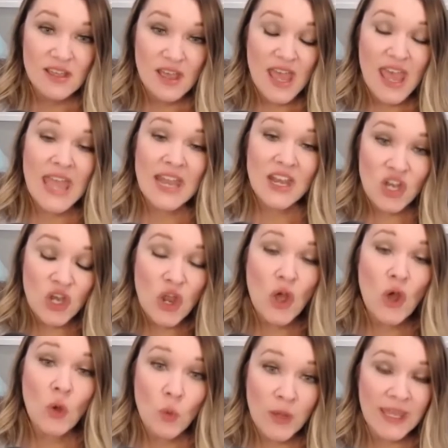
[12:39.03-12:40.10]
and
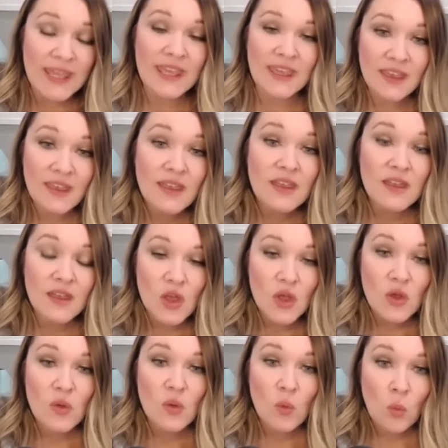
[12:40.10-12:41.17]
knowing
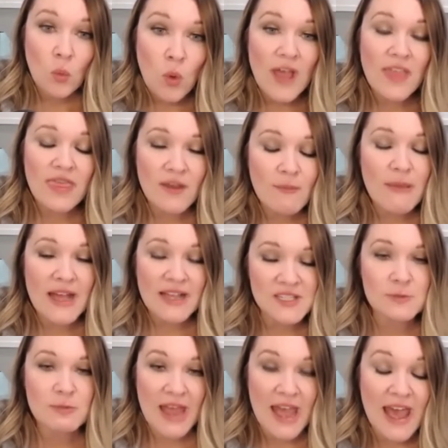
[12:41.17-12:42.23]
what the
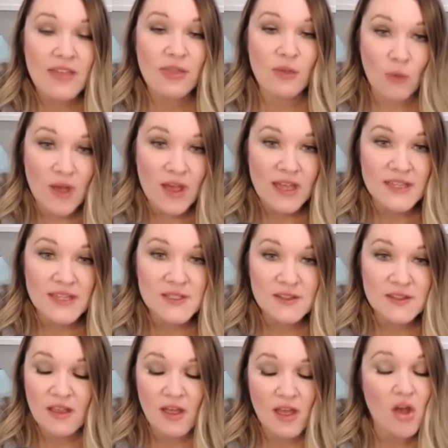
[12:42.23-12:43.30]
best path was.
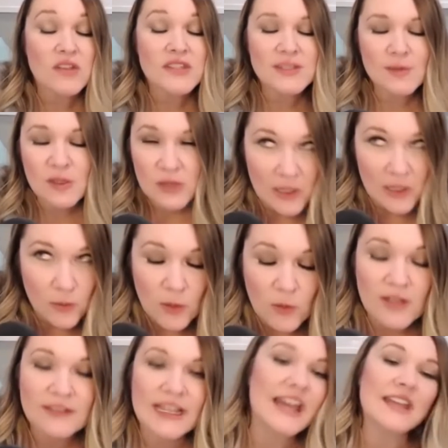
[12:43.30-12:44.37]
Ultimately, we
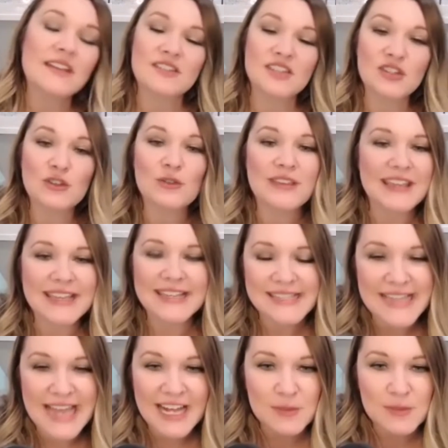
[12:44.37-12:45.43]
were led to the
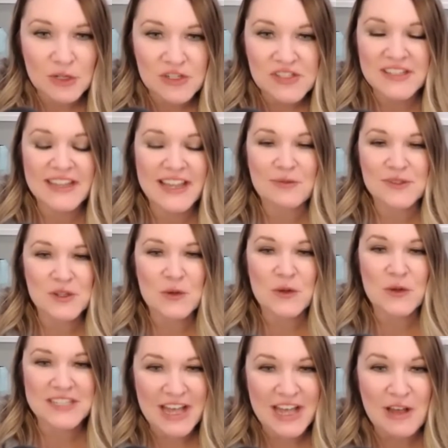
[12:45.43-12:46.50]
exact person that was
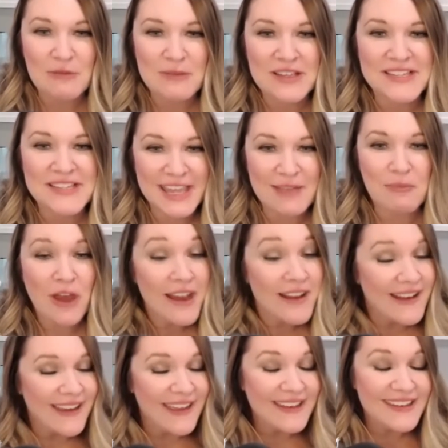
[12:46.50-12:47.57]
going to help us get
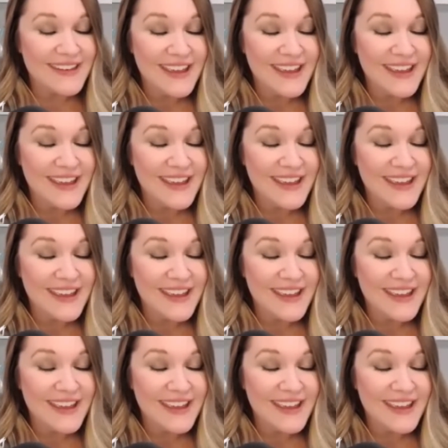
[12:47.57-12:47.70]
pregnant.